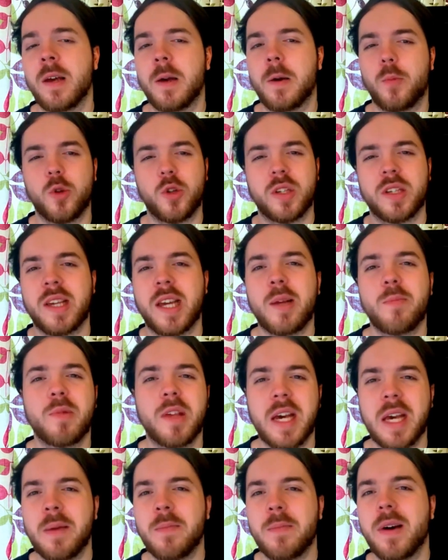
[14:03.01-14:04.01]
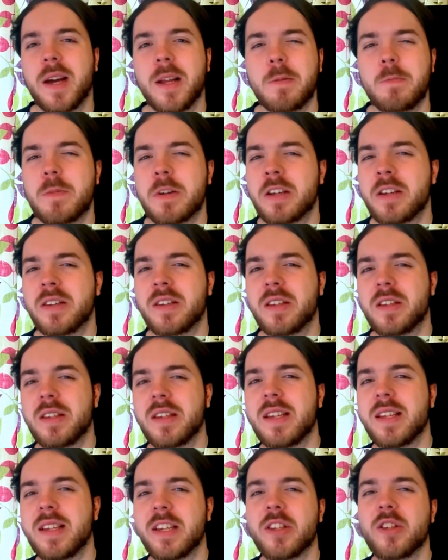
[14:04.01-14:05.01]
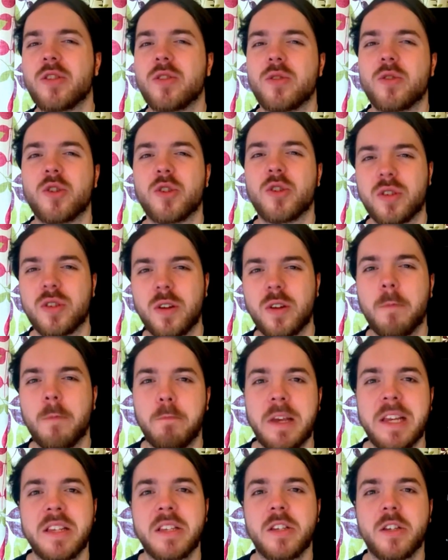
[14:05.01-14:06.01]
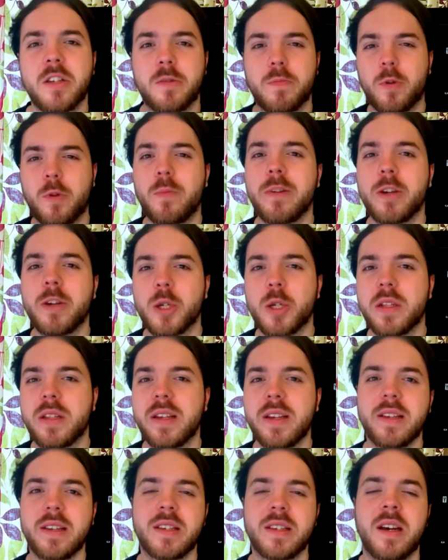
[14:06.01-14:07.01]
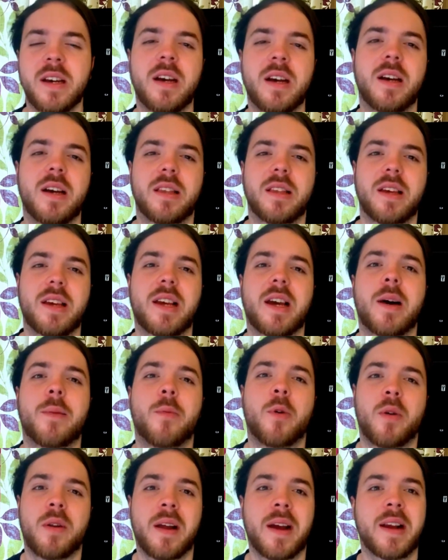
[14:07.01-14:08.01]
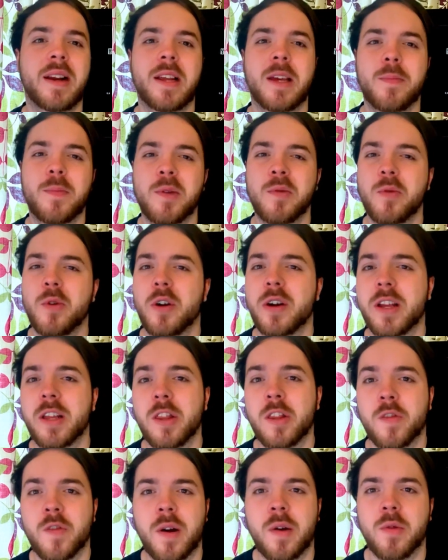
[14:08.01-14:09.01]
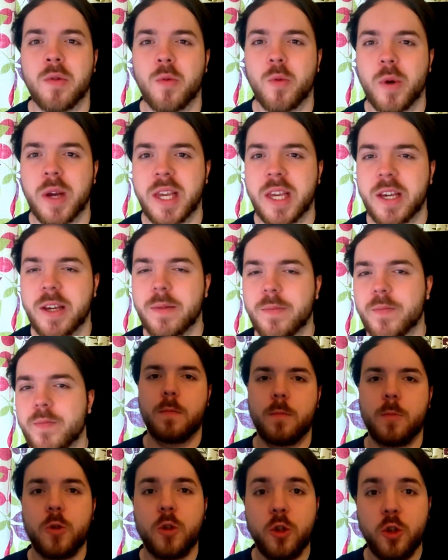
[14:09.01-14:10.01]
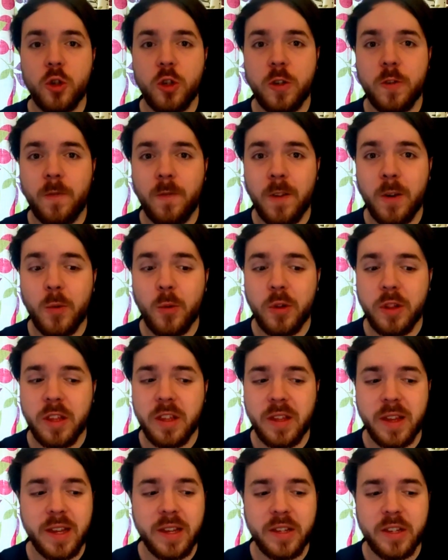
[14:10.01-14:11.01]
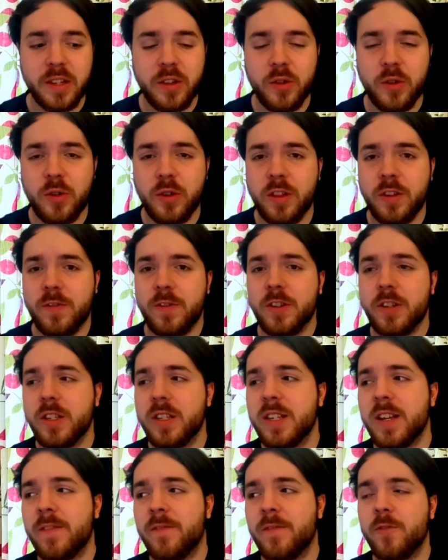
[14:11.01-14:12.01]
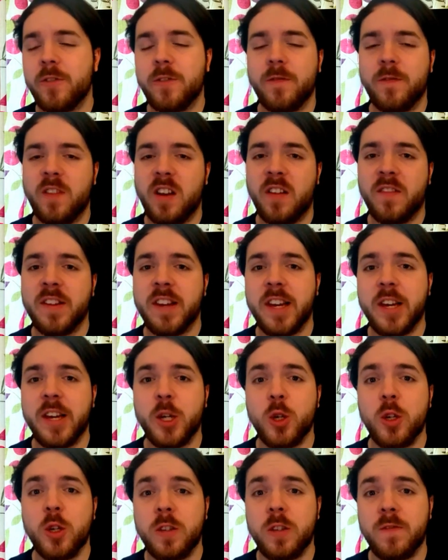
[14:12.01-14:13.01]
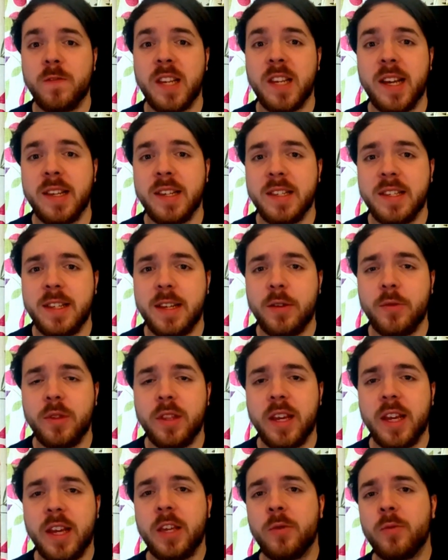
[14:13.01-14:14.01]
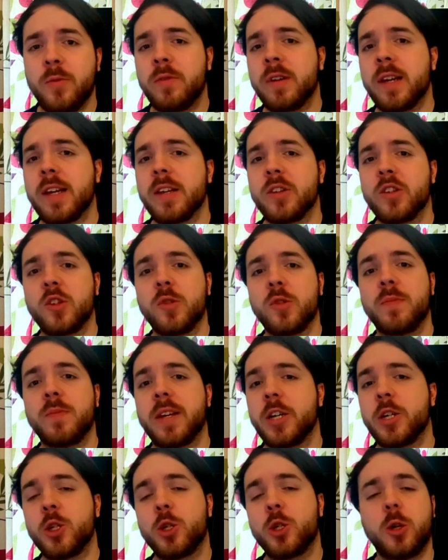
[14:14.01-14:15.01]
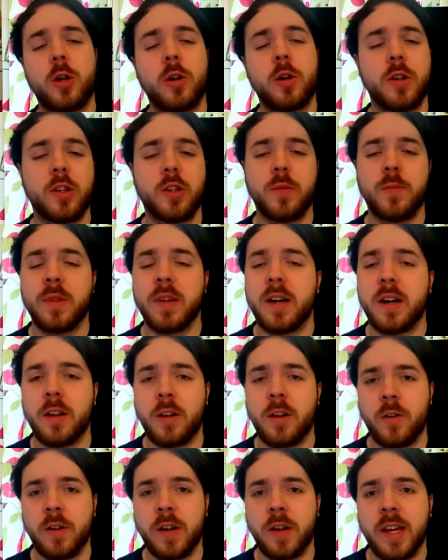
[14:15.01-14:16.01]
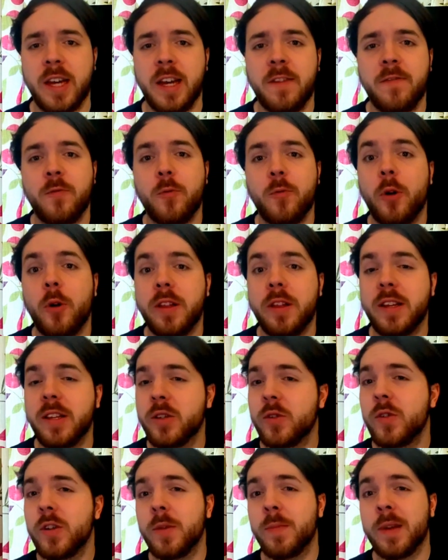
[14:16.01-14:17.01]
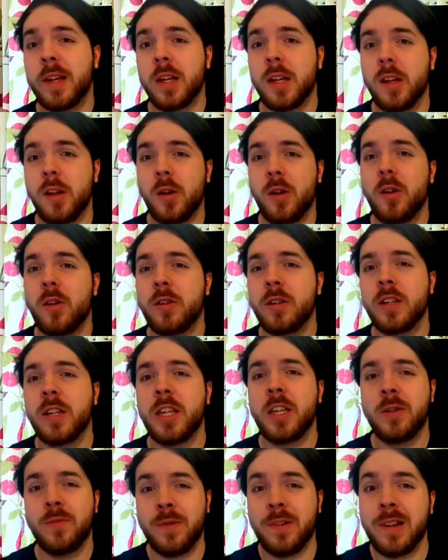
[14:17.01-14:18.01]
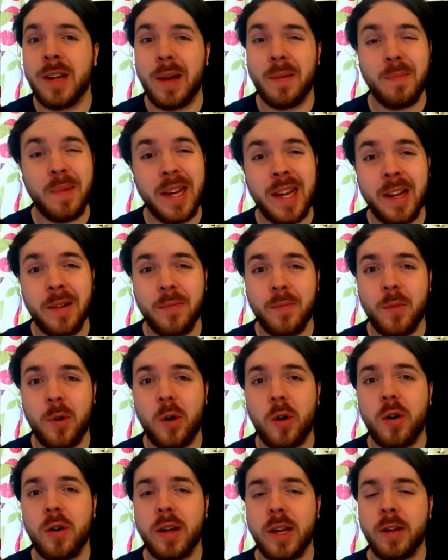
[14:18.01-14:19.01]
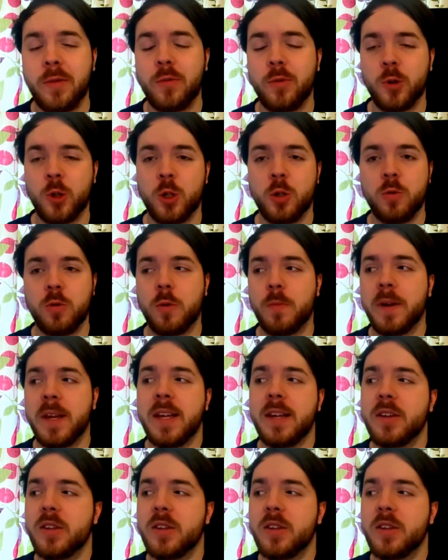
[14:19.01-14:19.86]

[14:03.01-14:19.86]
But just keep that in mind, because it is just a business publishing this. They are more likely to be working throughout the week. So just a few other things to note. There is different variations of tests out there. You will get some that are shorter, some that are longer. If one is going to be a lot longer, you will get paid more. It will show up here.